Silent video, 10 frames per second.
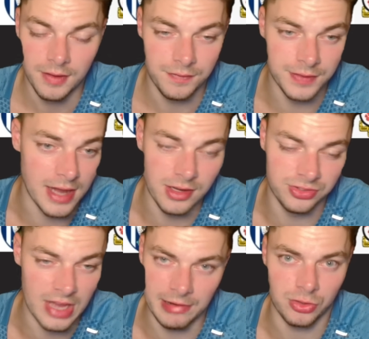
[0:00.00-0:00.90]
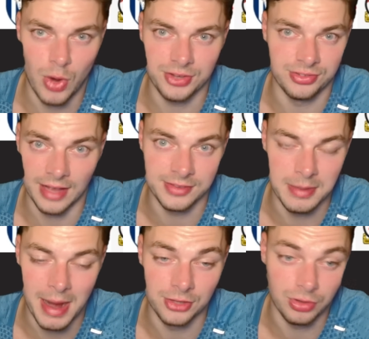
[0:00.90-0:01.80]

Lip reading: then there's serious questions asked of the manager.